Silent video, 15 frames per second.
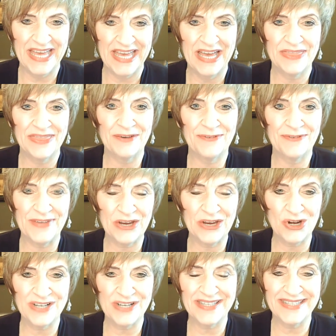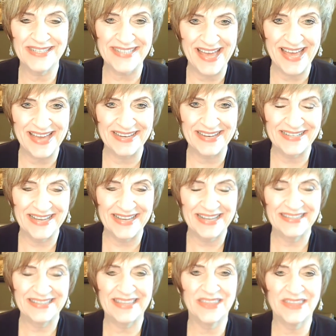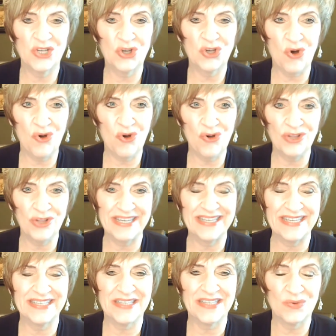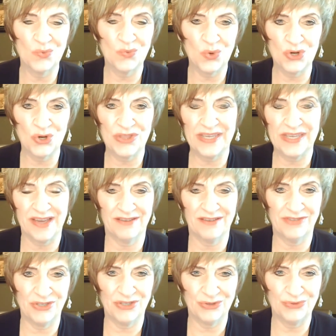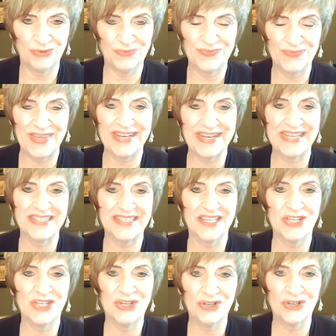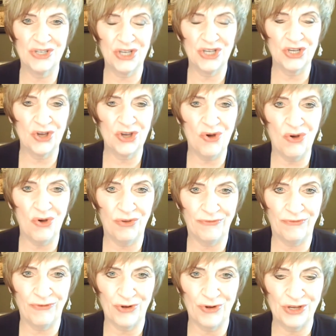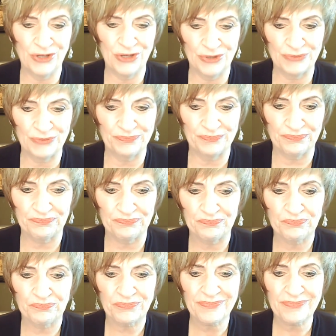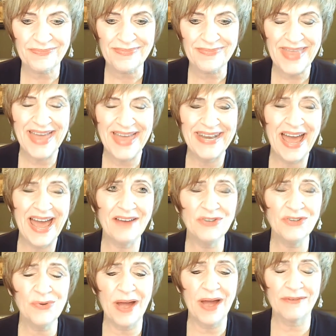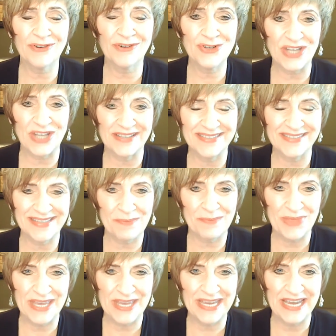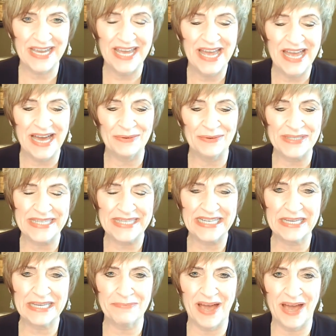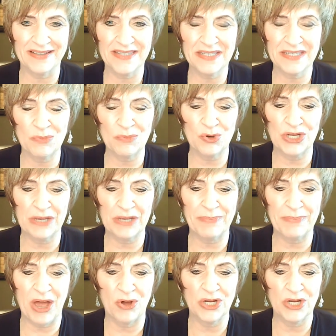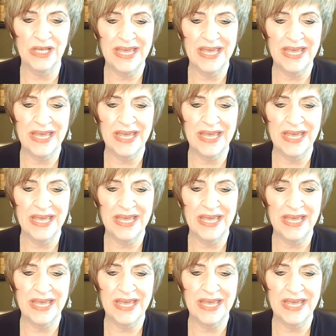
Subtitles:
The fear is a sign that the goal is worthy of you, that it's a good goal for you. And have you ever done something? I was thinking back this morning about